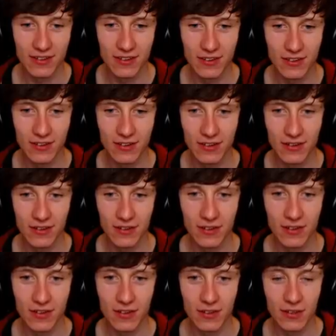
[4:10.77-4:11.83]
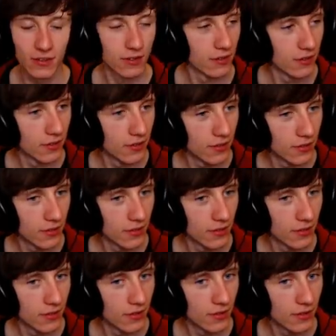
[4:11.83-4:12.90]

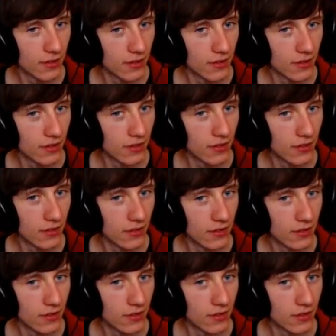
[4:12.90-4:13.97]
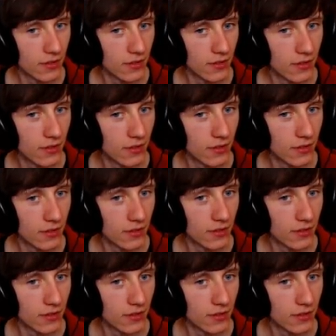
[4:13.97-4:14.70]
Nothing is said.